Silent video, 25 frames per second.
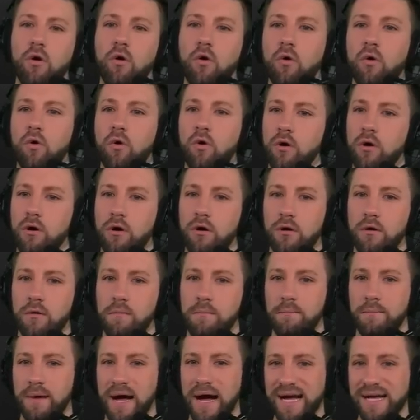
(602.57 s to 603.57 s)
or
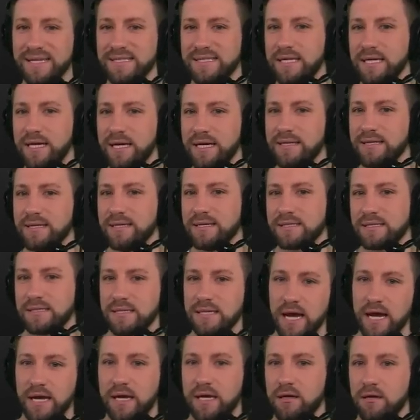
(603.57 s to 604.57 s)
Mazi in the
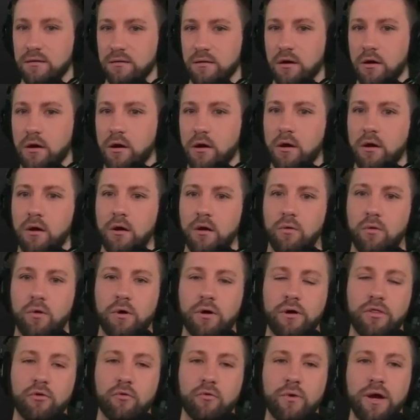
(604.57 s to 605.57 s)
second
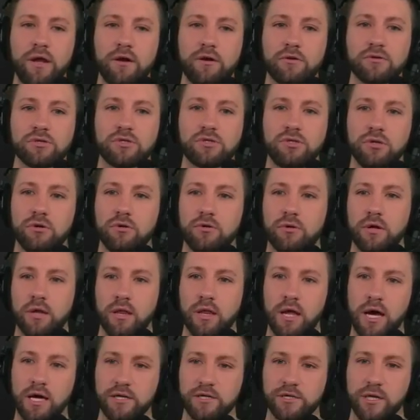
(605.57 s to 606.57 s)
what do the Raiders do?
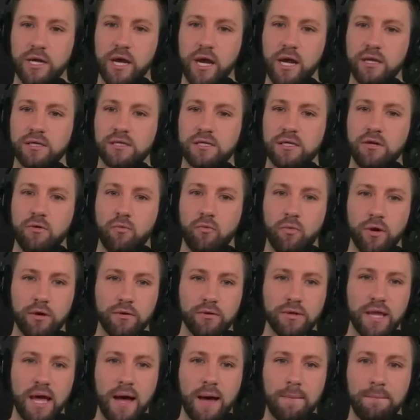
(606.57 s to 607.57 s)
Calijah Kancey
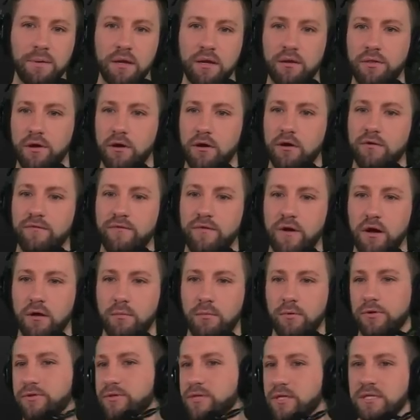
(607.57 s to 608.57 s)
will not be there
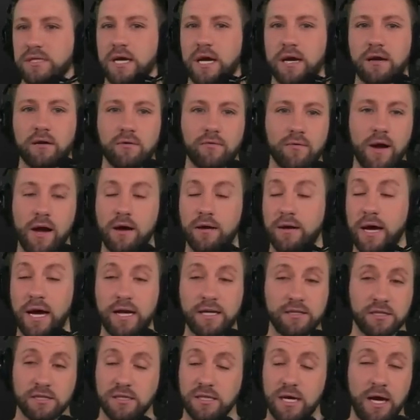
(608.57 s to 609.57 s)
available in the second round. I
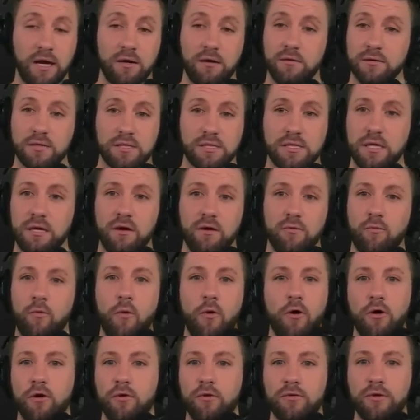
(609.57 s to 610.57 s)
just I don't see a
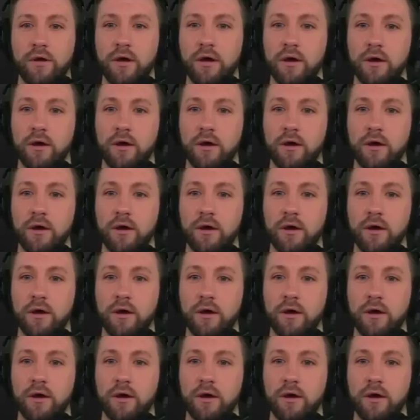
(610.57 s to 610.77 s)
world